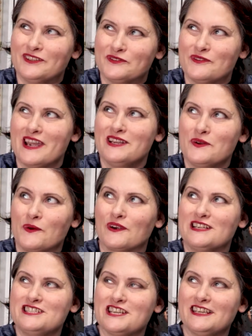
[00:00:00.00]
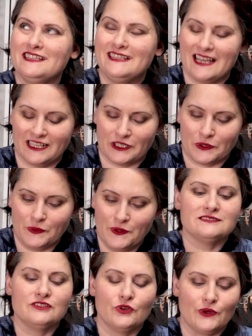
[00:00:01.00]
red, orange, yellow,
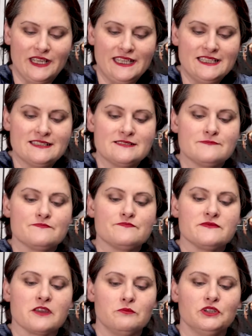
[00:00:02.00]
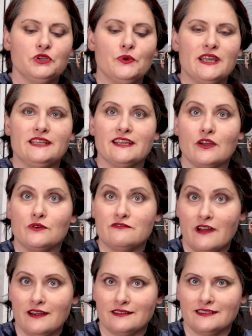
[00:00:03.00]
green, blue, indigo, and
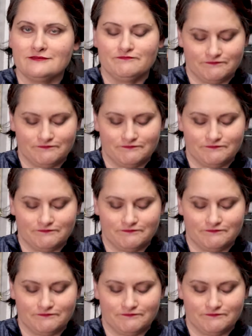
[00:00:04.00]
violet.